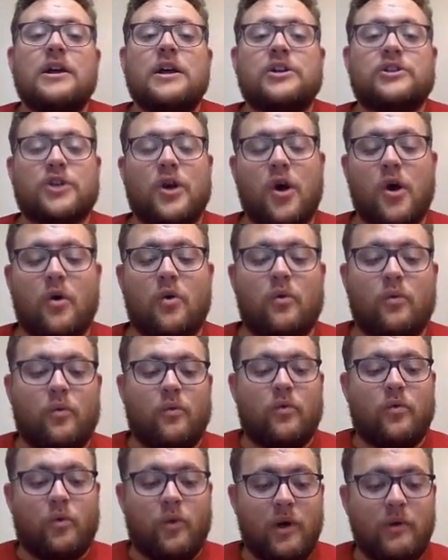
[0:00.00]
So
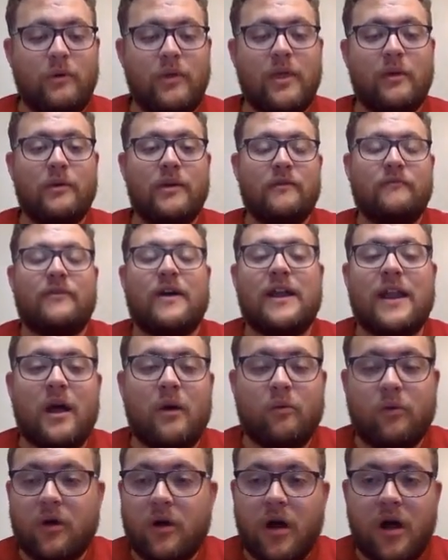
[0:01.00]
the one way that we can find out
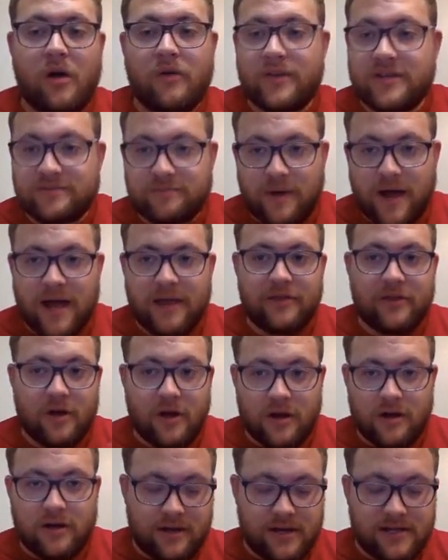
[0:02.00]
where all this
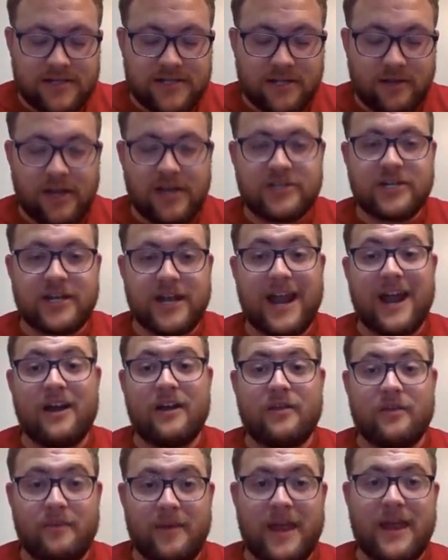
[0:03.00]
Python installation area,
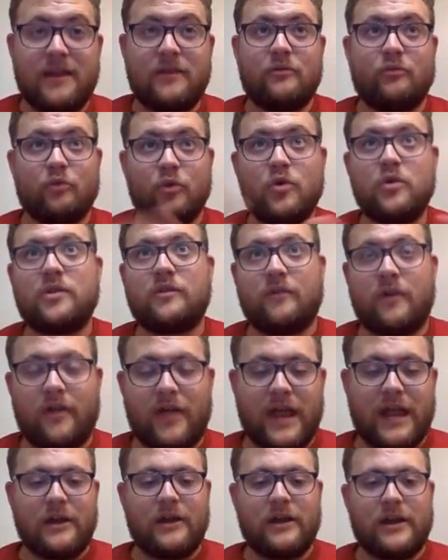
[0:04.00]
the main root of all
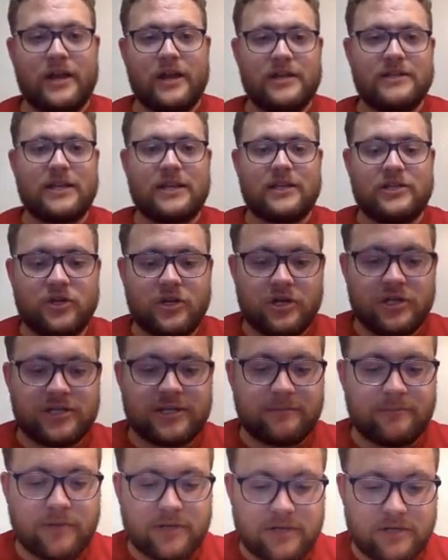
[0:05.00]
that area is, is you can
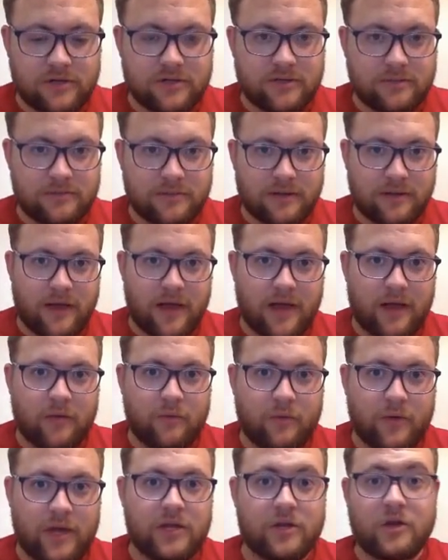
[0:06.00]
simply do something like
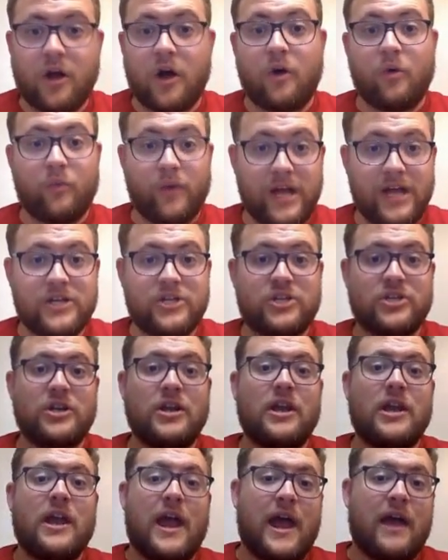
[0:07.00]
you call which
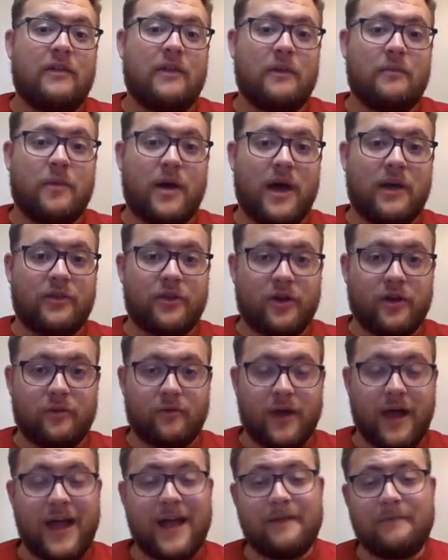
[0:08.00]
and then Python,
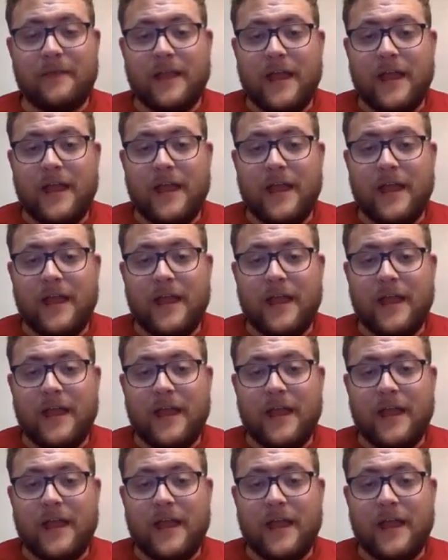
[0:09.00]
right?